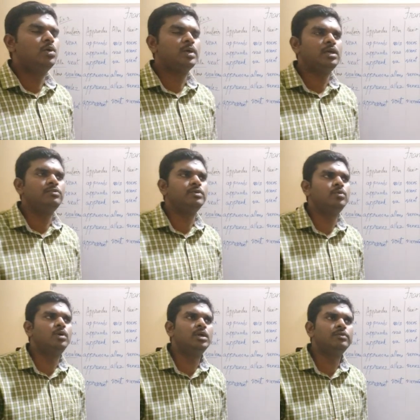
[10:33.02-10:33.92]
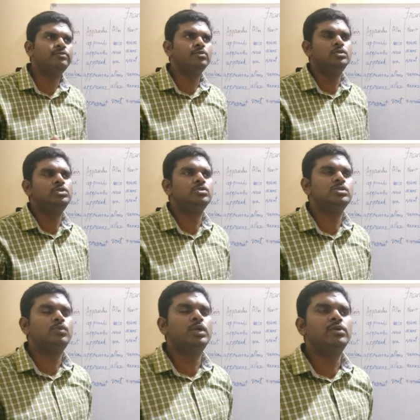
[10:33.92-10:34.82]
Okay, if you want a fruit
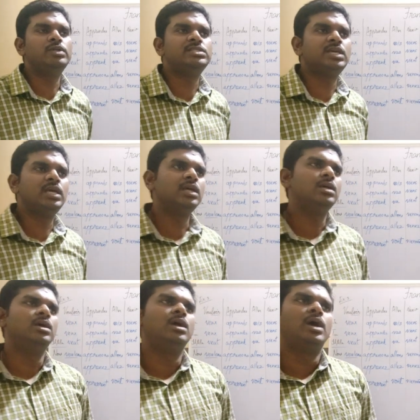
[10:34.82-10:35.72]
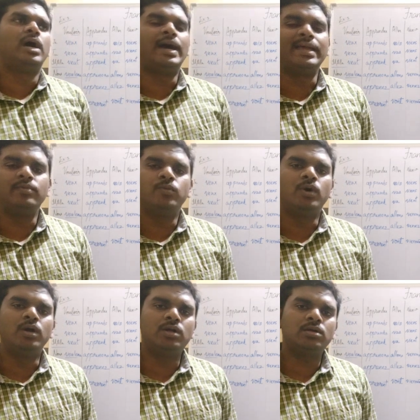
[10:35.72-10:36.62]
juice, what you will say? I
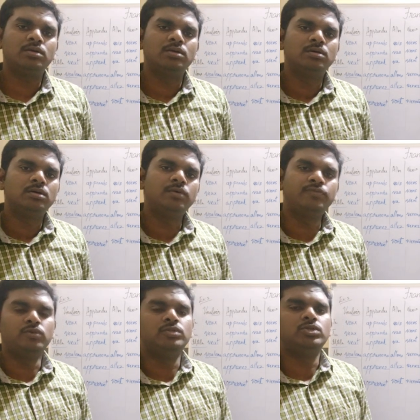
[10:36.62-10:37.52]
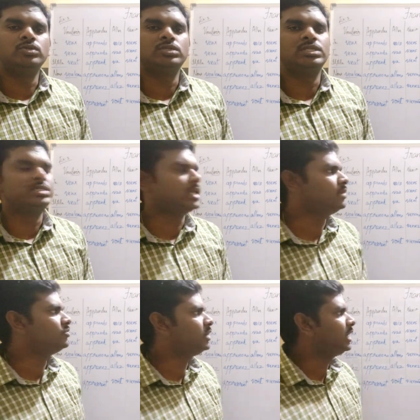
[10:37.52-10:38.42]
want a fruit juice. The
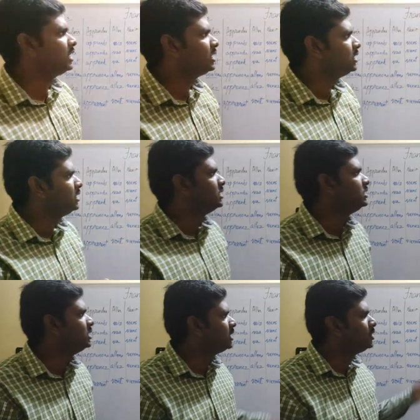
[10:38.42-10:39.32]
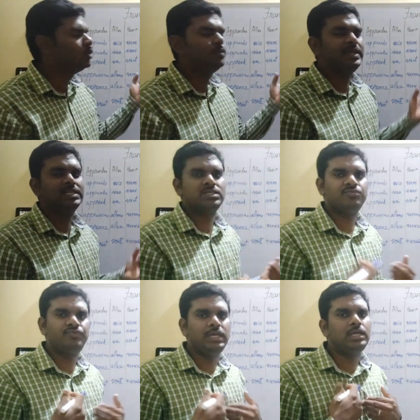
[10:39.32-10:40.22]
same way, here nous means
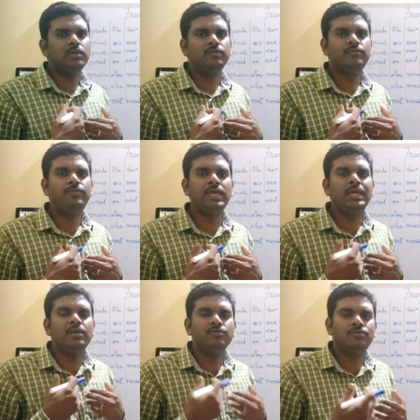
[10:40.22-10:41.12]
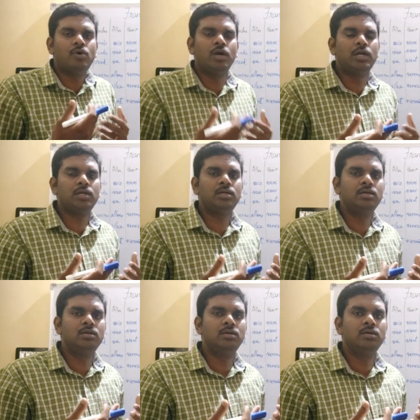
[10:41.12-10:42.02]
we. We
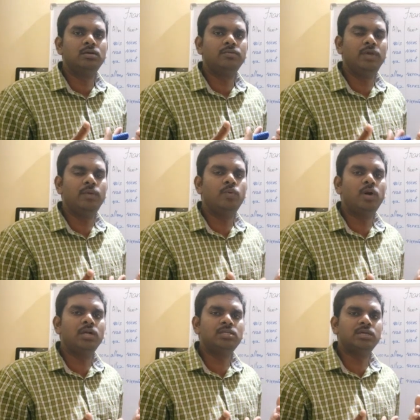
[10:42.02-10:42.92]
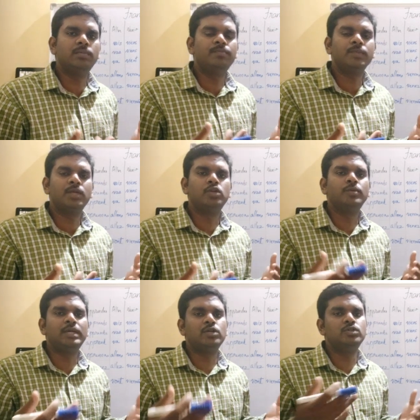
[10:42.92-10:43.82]
want some
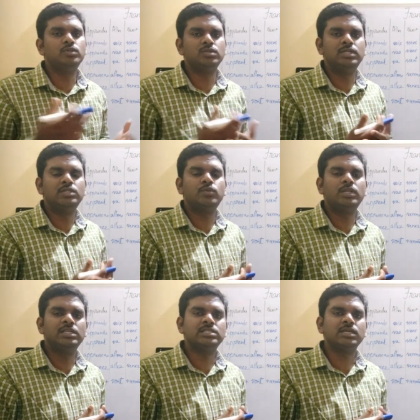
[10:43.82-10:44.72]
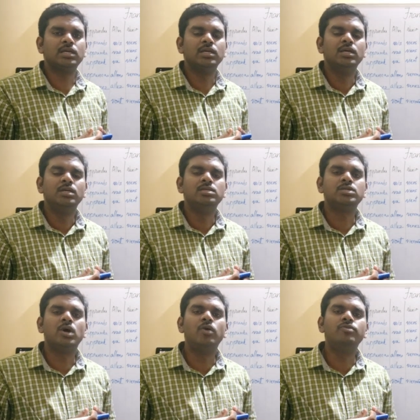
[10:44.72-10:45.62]
tomato juice. That's what they say.
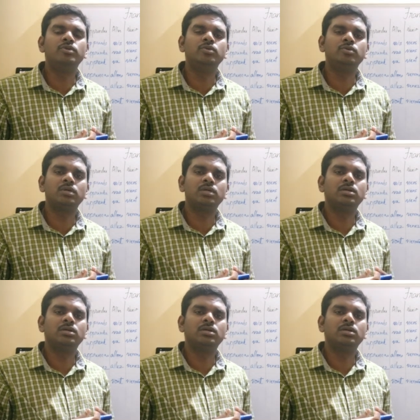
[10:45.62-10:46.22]
So how to